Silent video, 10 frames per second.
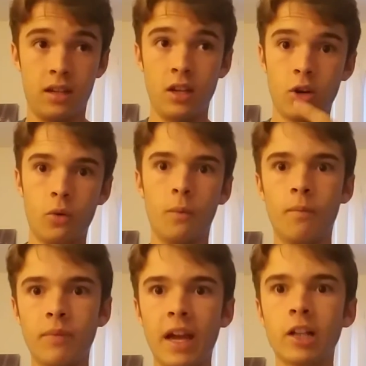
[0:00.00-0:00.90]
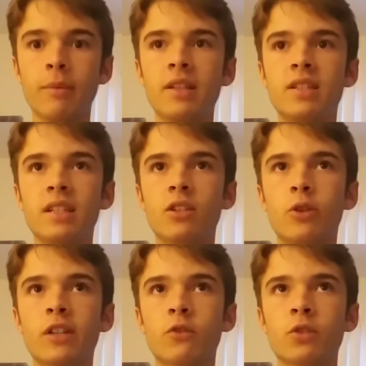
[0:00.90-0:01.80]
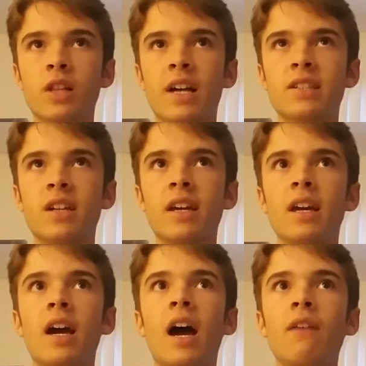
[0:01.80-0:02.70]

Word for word: you know, elements into Transformers Last Night,